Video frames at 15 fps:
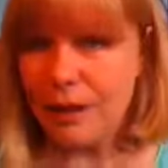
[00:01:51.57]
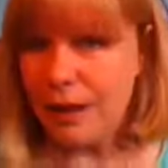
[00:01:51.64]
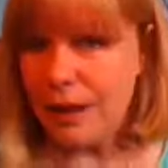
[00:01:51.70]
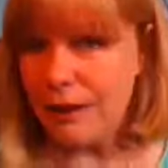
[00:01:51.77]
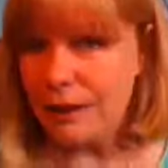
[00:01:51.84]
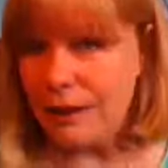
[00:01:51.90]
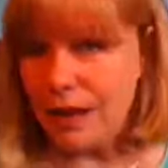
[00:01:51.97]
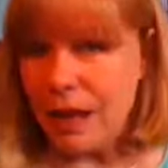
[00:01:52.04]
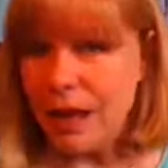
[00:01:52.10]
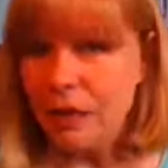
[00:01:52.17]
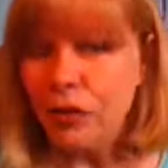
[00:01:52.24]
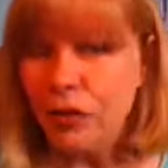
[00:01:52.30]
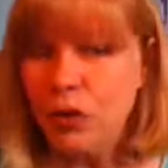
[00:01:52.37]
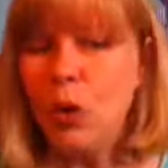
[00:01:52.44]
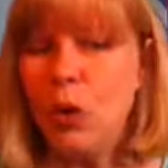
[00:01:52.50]
And yet,
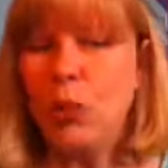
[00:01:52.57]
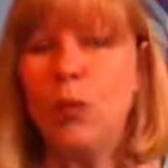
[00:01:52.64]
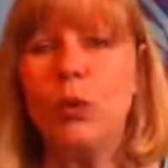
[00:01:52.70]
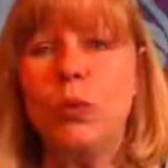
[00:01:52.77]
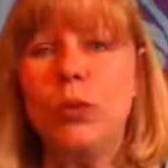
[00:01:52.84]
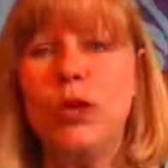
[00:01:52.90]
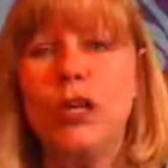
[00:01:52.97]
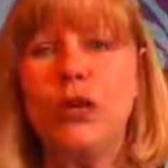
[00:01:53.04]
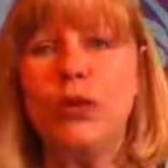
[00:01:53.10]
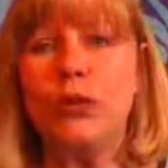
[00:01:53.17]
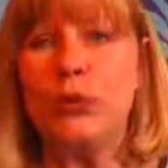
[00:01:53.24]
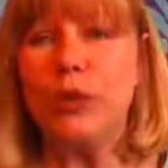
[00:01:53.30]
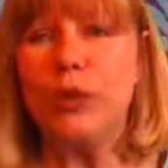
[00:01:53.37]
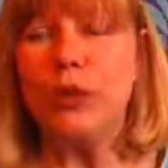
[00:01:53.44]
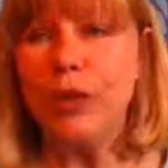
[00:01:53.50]
when we get
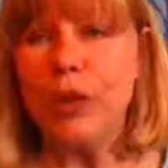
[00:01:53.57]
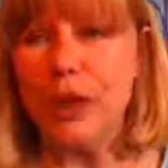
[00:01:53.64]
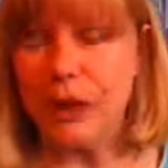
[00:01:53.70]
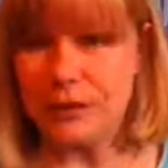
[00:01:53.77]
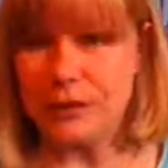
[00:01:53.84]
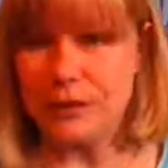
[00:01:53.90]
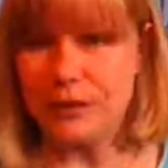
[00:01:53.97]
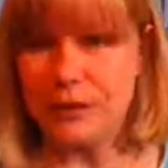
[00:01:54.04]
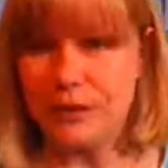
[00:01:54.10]
through that,